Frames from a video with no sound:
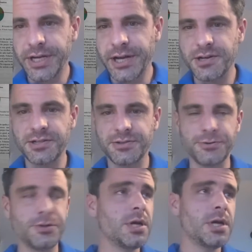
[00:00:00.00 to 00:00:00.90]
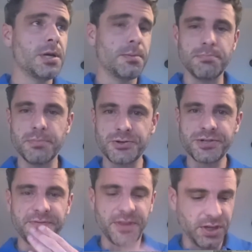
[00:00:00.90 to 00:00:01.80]
to do most
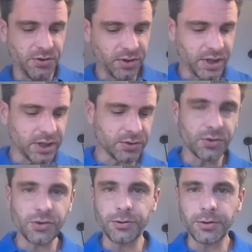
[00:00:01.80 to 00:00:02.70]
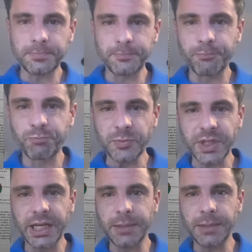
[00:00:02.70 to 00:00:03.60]
of these things. Okay.